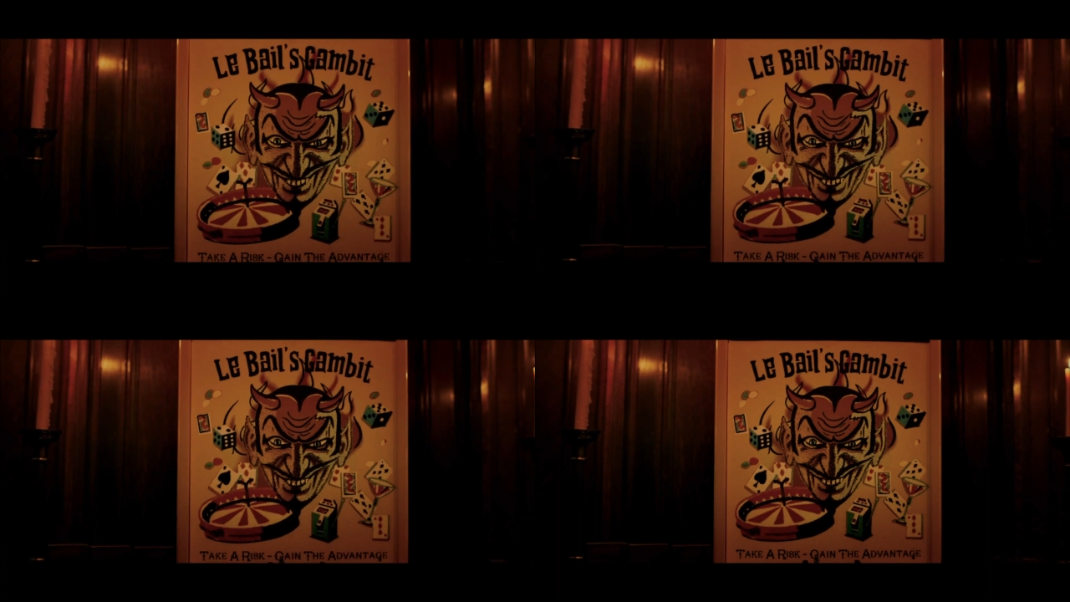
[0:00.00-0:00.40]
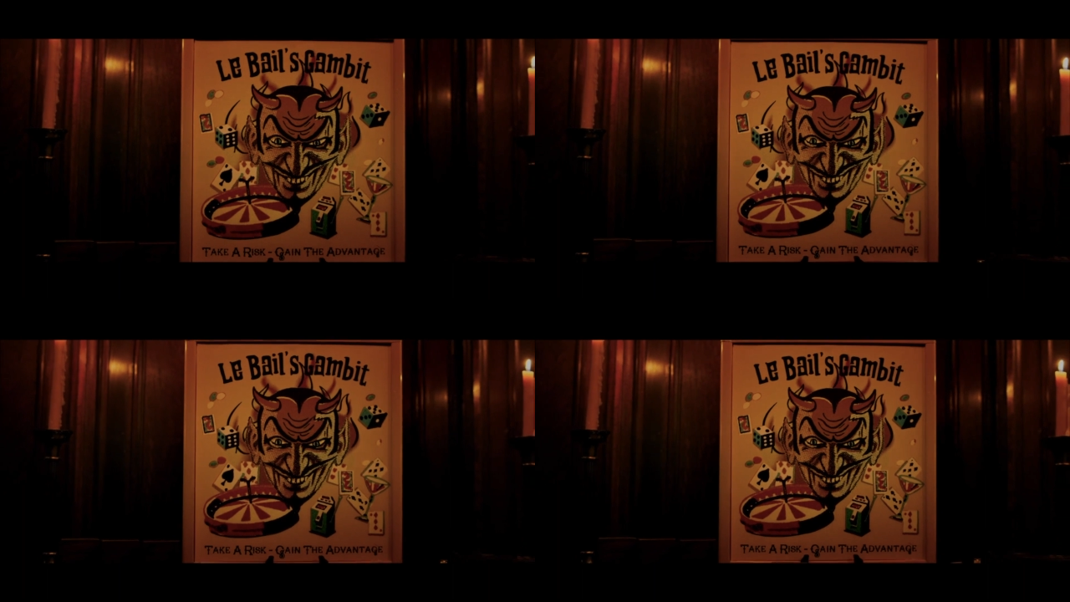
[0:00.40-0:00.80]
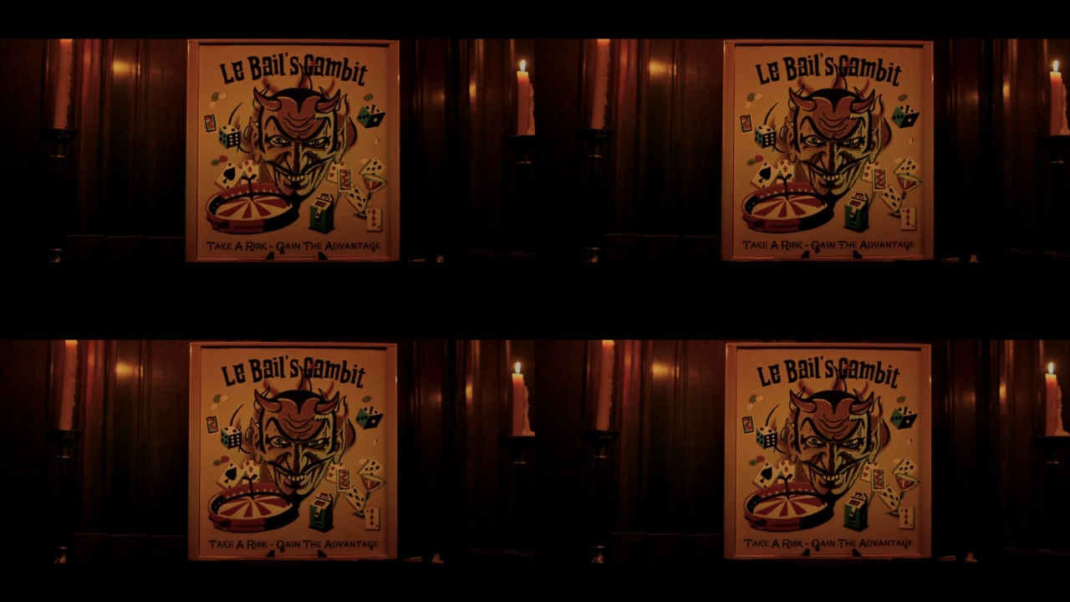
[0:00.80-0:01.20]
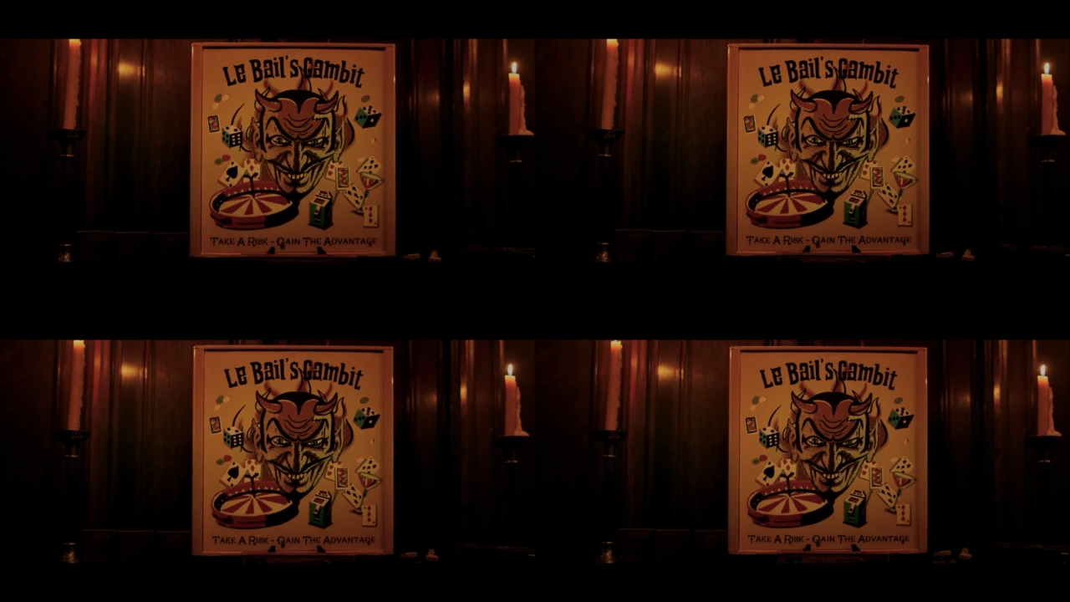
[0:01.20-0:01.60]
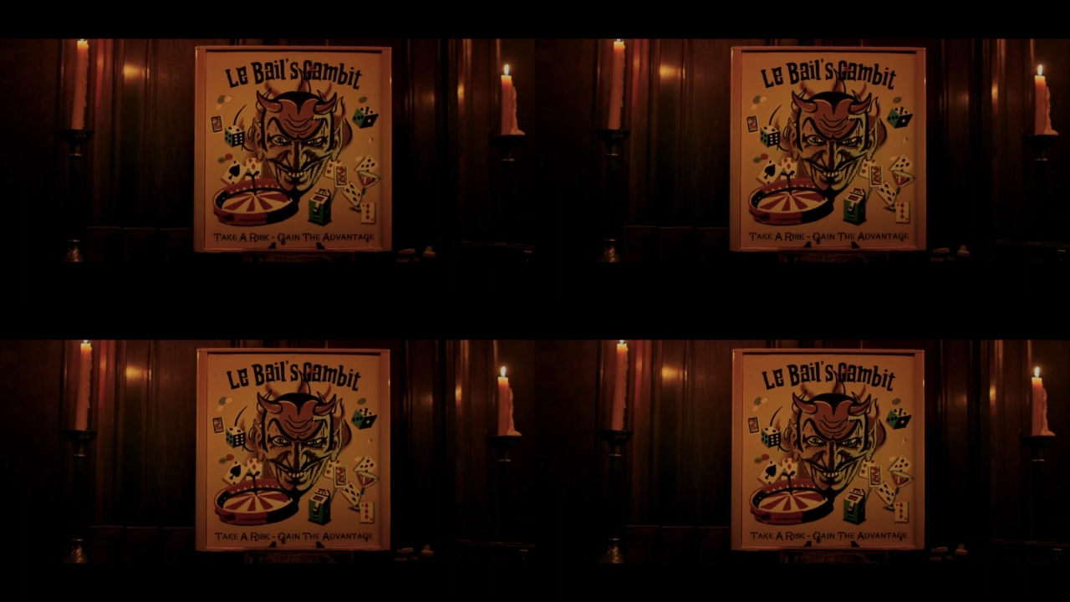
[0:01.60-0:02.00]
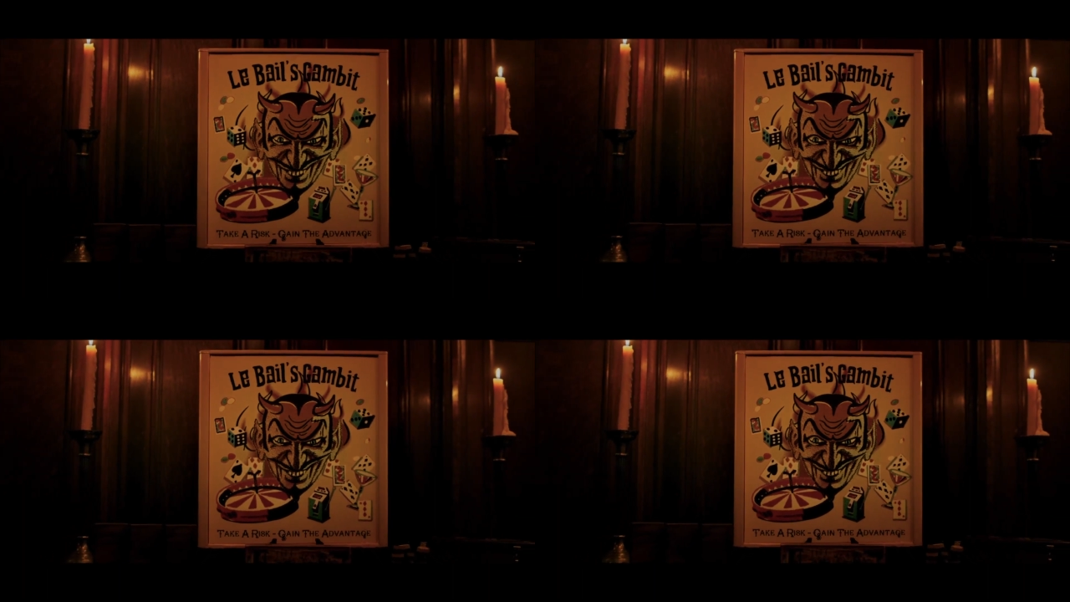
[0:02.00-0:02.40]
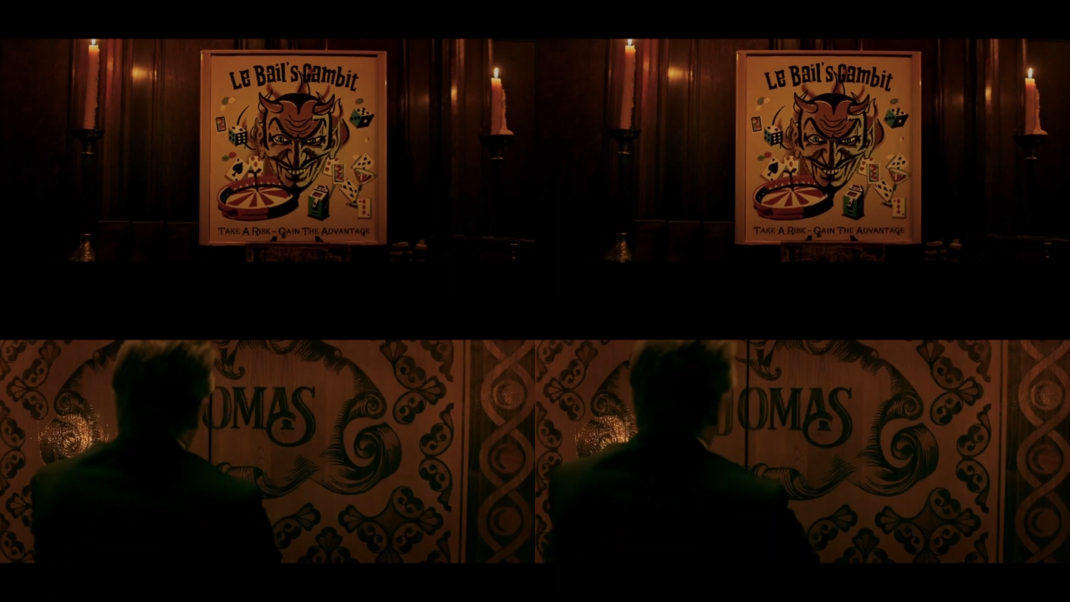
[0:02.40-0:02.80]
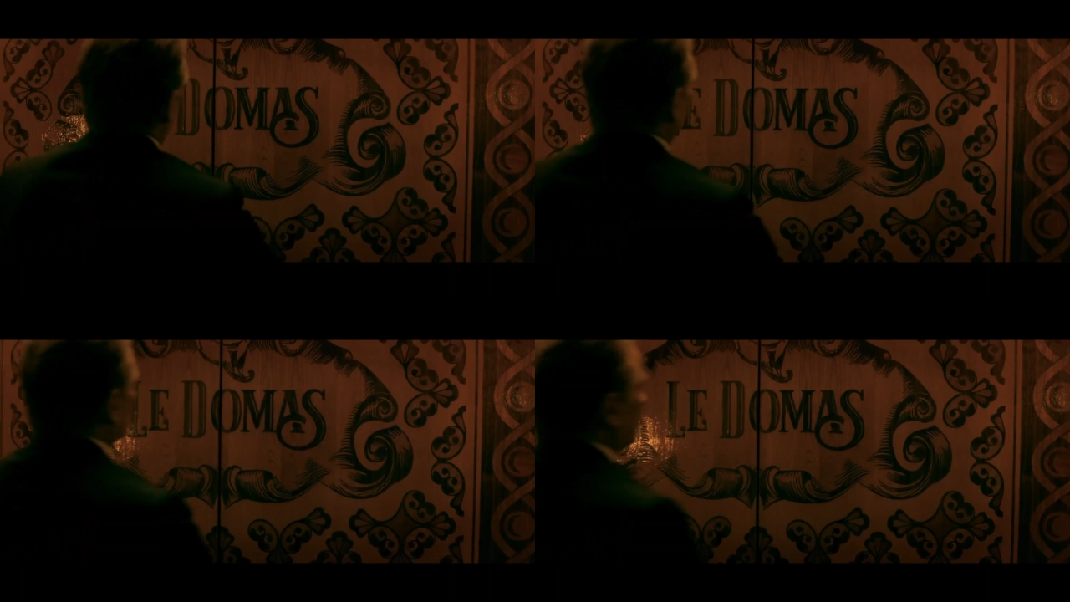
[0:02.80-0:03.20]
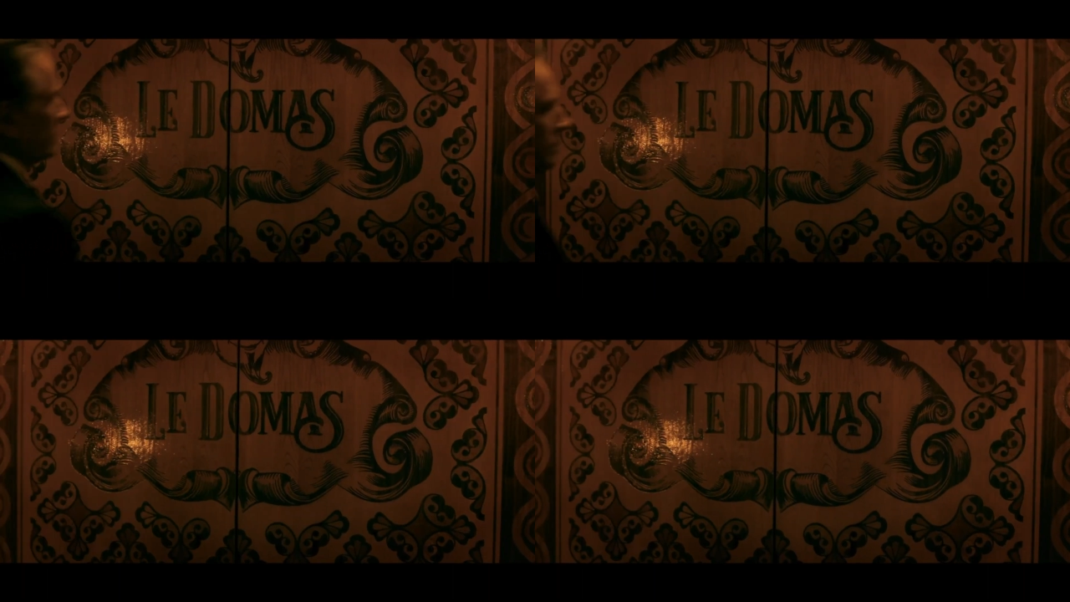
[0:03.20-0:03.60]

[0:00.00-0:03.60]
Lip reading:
Nobody's mouth can be seen.